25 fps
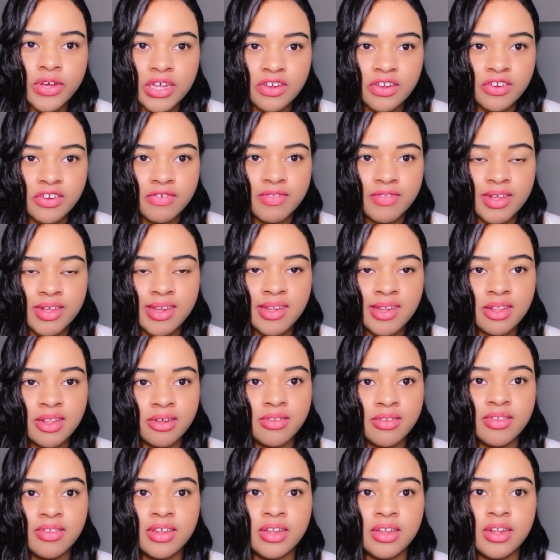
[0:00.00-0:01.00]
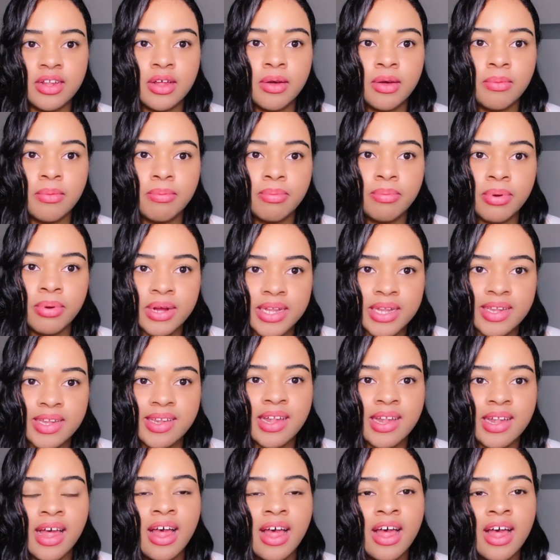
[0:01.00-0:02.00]
each of these 13
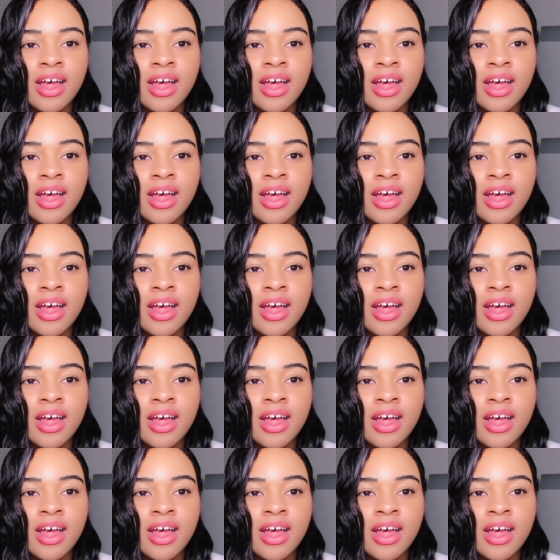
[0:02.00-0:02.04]
points.